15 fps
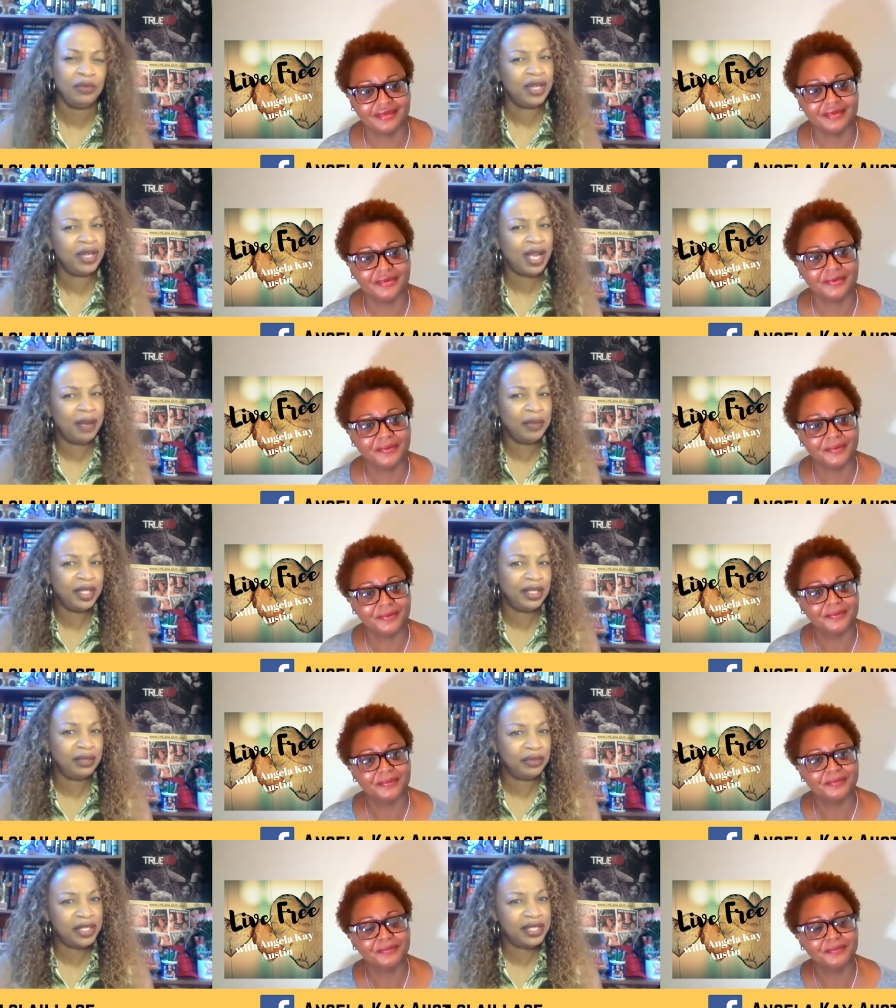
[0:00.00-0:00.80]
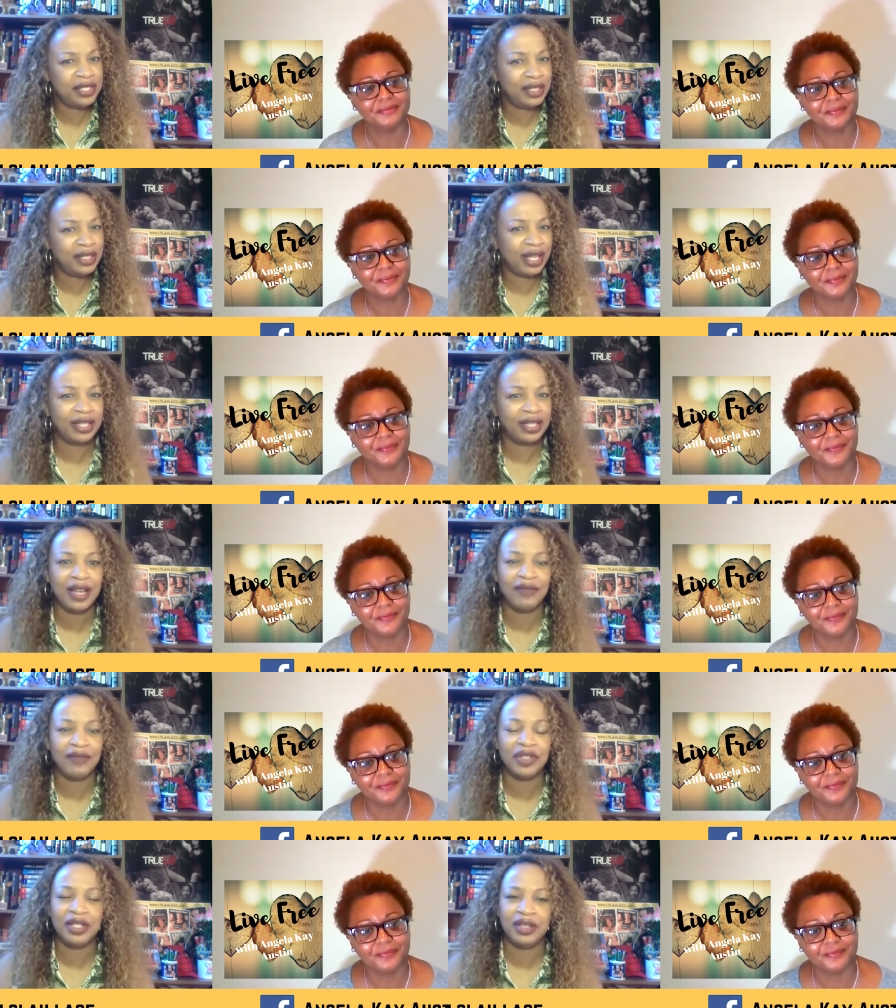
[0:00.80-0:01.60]
Speaker 1: I mean, it wasn't, I didn't have
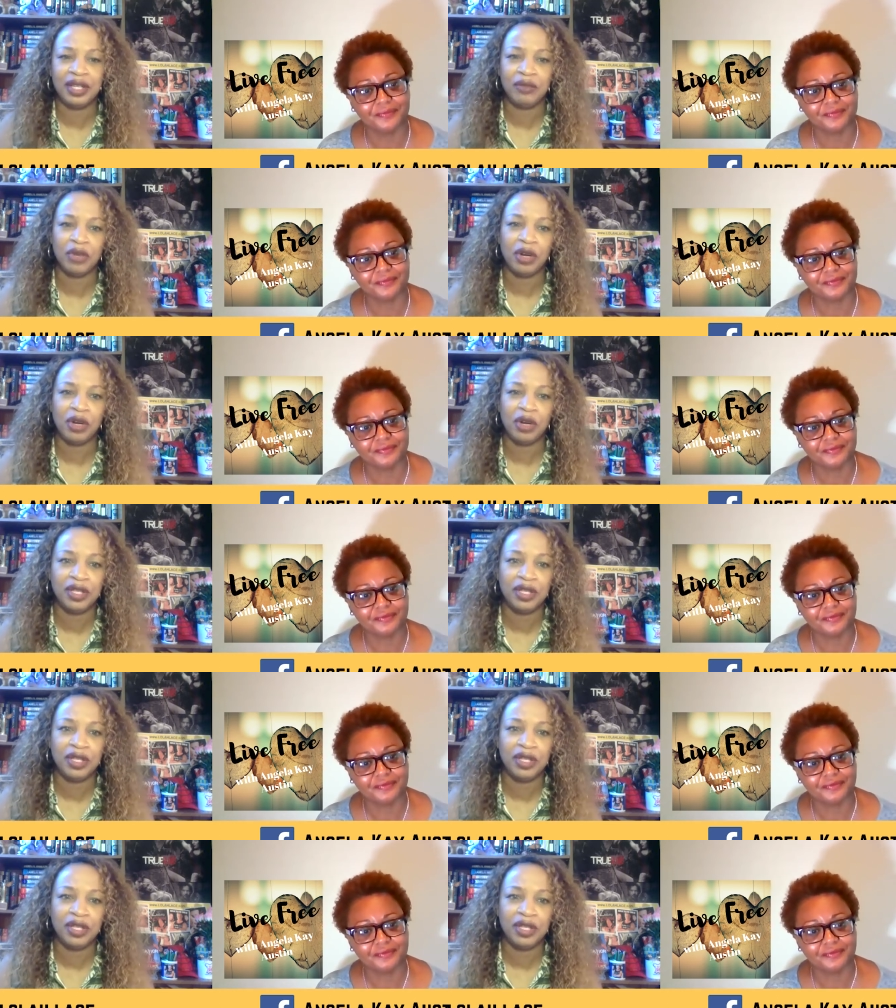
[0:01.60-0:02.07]
anything wrong with it,